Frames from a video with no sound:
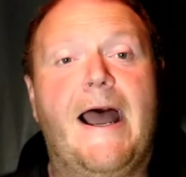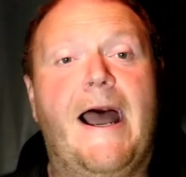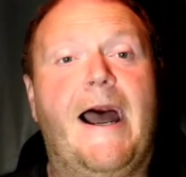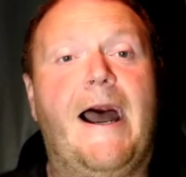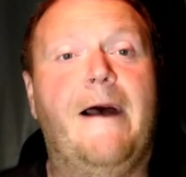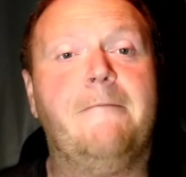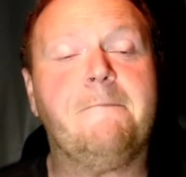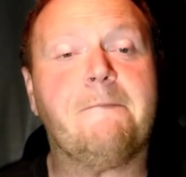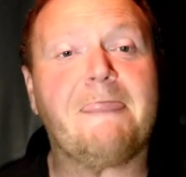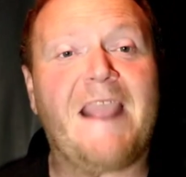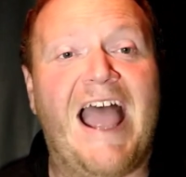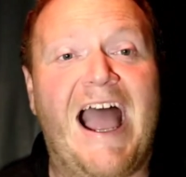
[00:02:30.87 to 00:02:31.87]
Um,
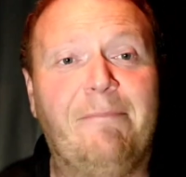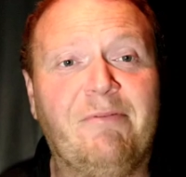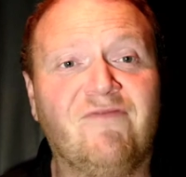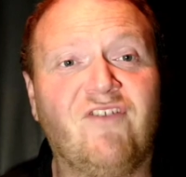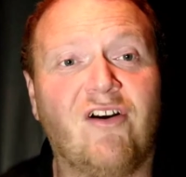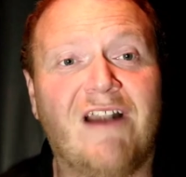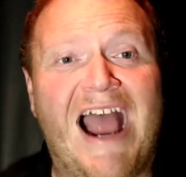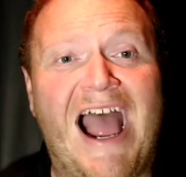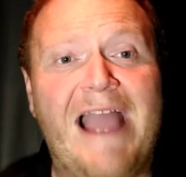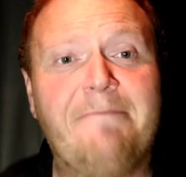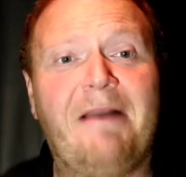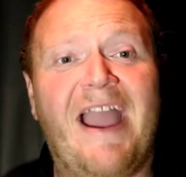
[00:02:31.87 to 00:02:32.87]
I prefer
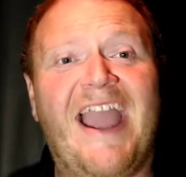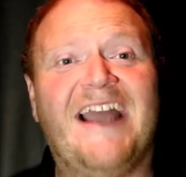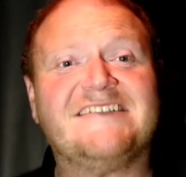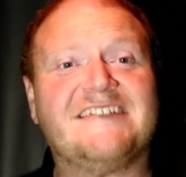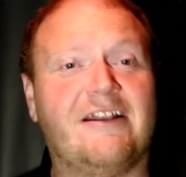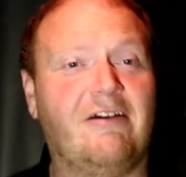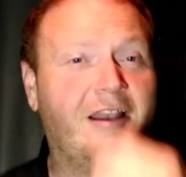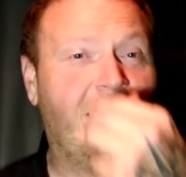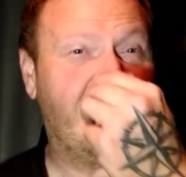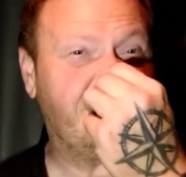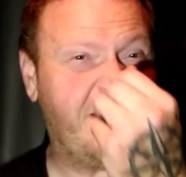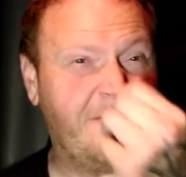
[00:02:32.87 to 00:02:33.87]
iPass. I know a
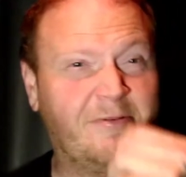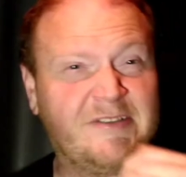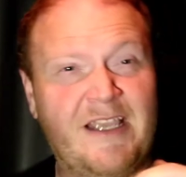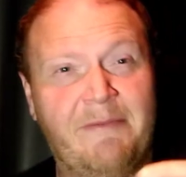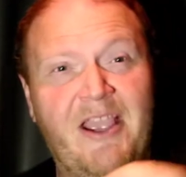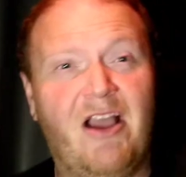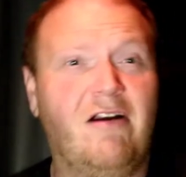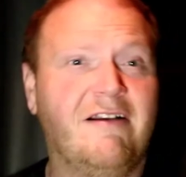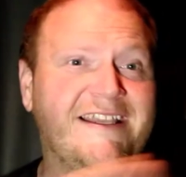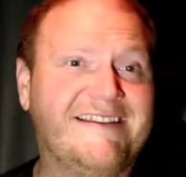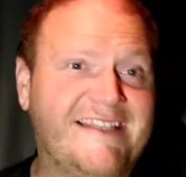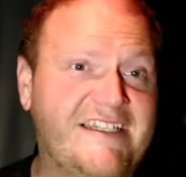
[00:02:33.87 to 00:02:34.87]
lot of people tell me, oh,
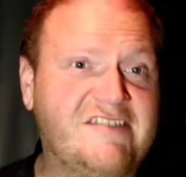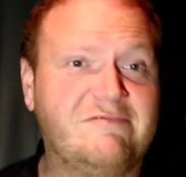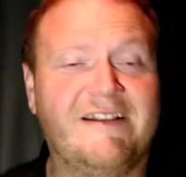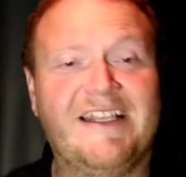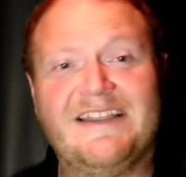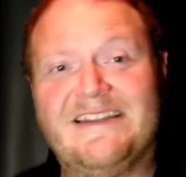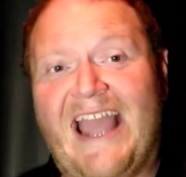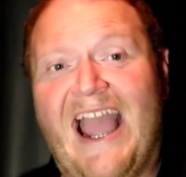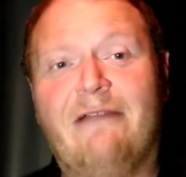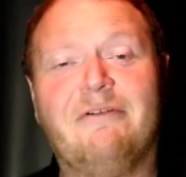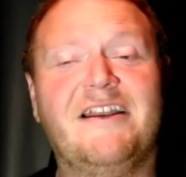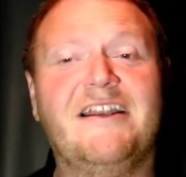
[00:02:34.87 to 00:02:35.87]
get this one, get
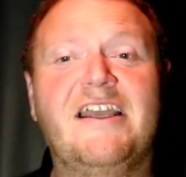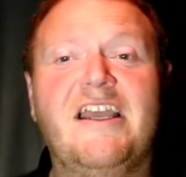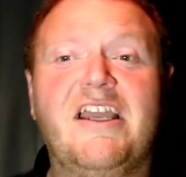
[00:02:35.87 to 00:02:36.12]
that one.